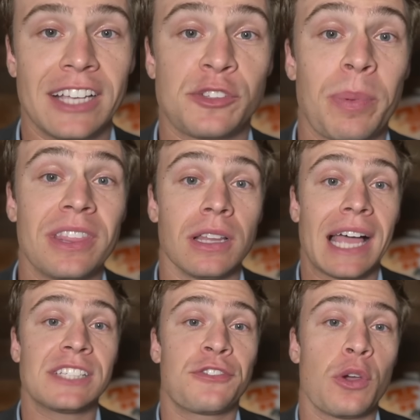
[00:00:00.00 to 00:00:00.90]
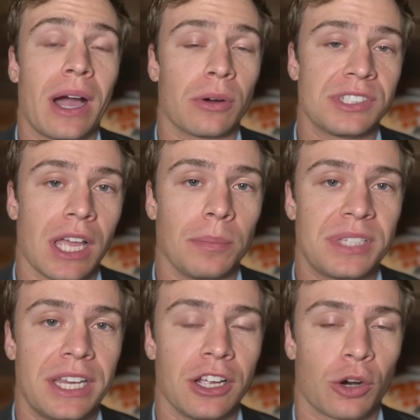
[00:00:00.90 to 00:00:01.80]
I've spent the last few hours
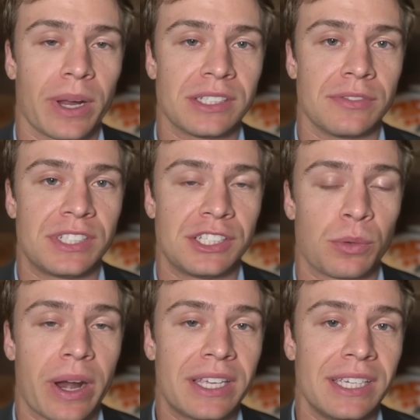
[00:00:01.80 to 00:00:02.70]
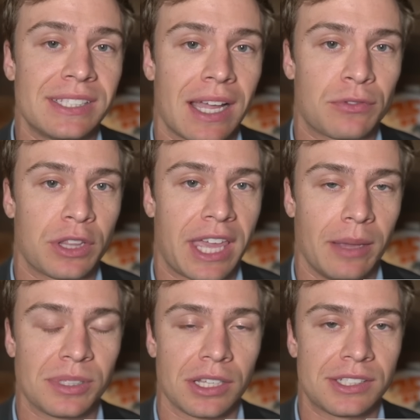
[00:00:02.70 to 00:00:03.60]
updating our rest of season rankings after the
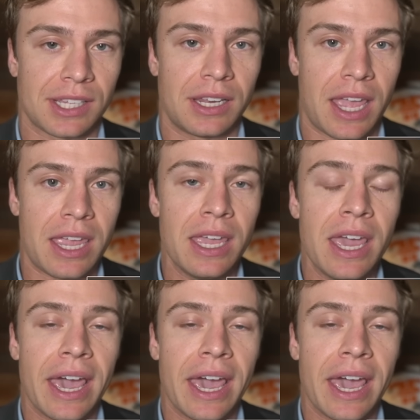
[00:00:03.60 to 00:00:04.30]
games on Sunday,